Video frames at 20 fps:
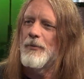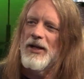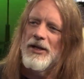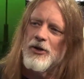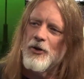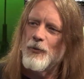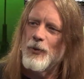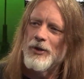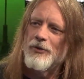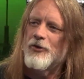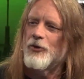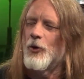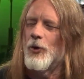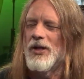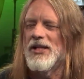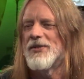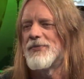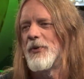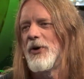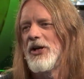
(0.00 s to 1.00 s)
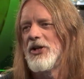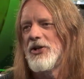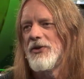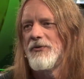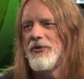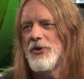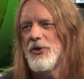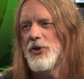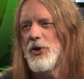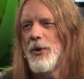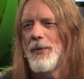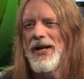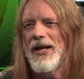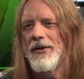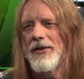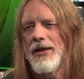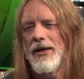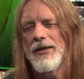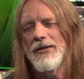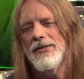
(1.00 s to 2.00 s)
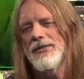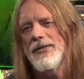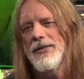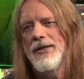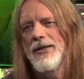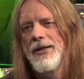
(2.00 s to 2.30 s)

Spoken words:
and you will draw inspiration from so many things.